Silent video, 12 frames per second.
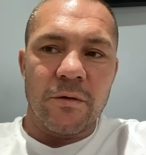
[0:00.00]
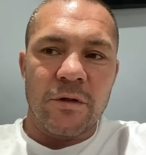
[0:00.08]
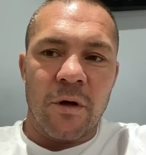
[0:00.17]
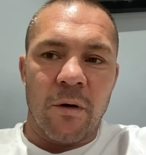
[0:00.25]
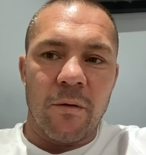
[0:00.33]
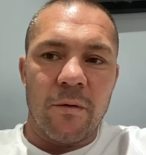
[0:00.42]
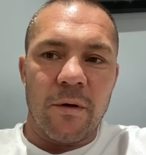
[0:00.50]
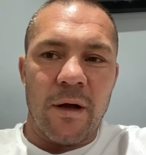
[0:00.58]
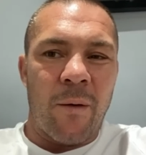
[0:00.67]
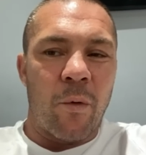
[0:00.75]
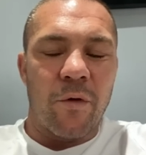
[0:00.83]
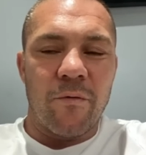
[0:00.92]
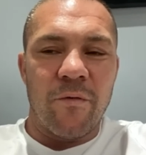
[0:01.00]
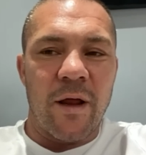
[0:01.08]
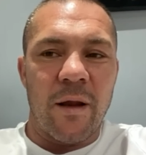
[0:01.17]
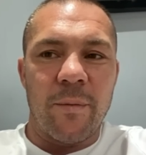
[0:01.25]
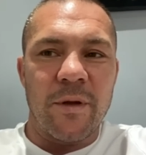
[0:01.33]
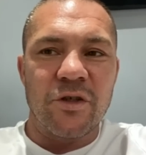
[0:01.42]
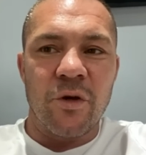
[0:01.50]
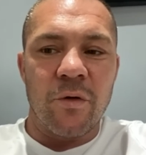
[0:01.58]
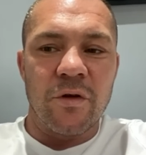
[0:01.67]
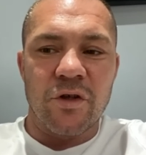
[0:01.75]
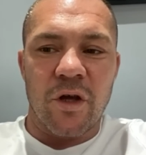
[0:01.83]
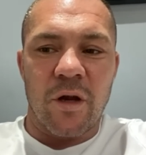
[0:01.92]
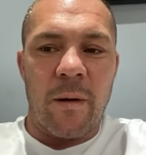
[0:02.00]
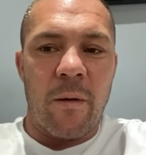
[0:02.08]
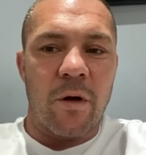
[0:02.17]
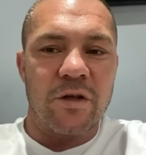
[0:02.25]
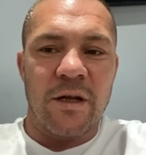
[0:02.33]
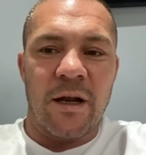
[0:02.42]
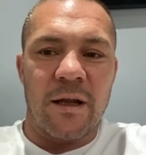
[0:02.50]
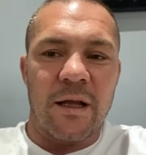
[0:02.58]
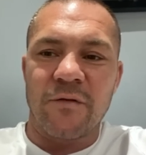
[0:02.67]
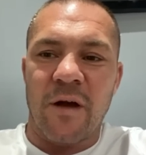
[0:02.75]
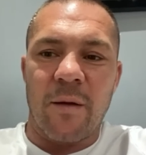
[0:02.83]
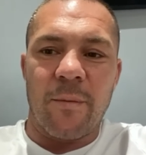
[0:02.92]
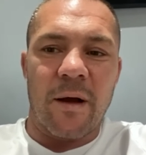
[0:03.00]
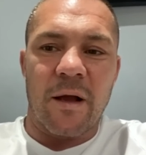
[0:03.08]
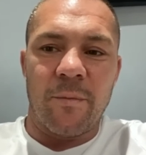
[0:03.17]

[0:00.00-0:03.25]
so I wouldn't really be too concerned about watching that last fight back.